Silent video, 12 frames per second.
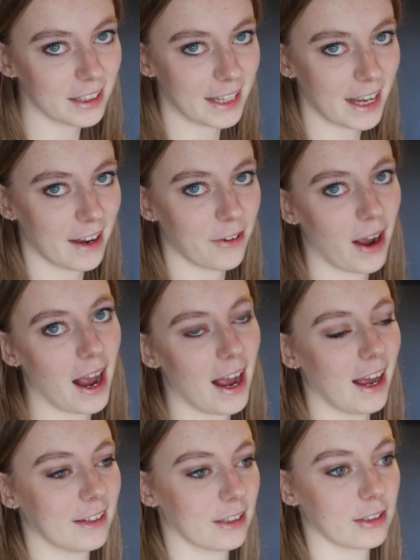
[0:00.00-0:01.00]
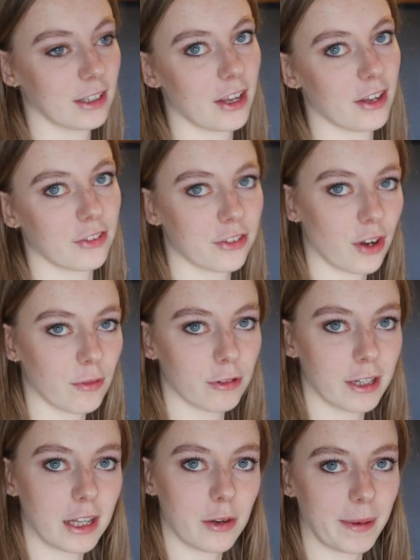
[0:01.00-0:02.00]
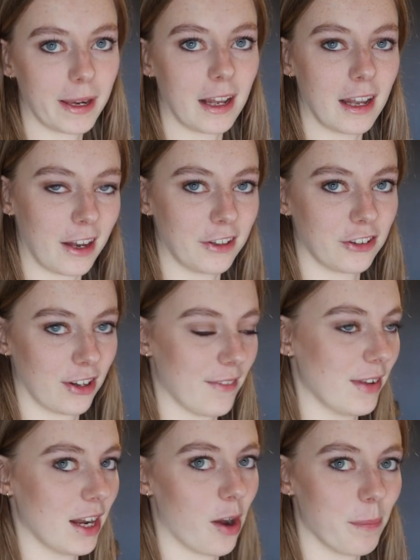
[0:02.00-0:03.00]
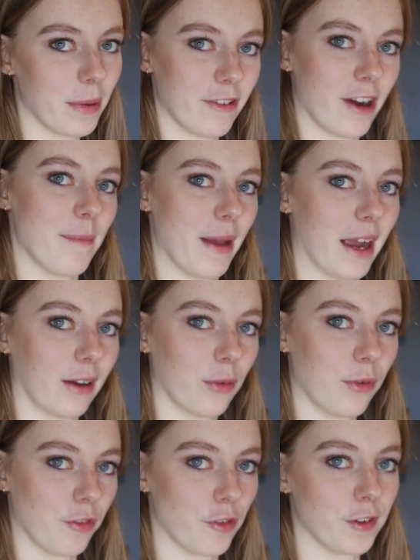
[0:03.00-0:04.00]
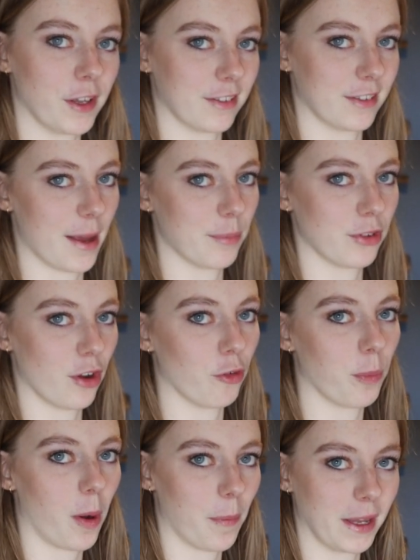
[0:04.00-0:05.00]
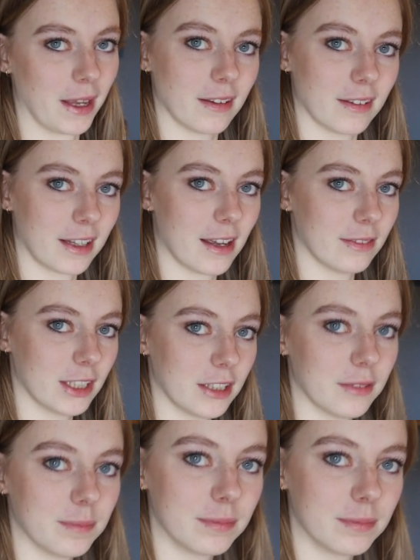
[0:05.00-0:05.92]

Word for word: now and I'm gonna stop for a little bit of lunch and then I'll be right back with the first steps of popping it together.